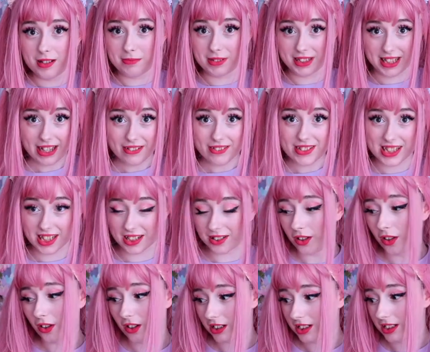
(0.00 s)
but there is a
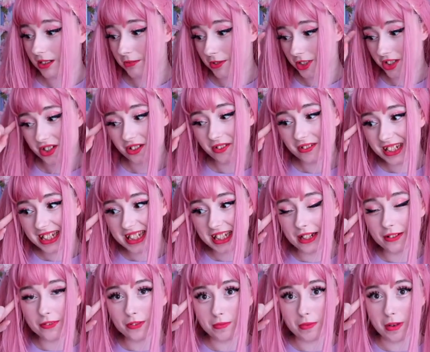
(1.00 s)
lot, and the
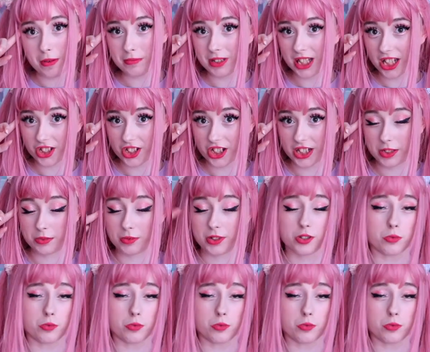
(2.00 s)
majority of them are plushies,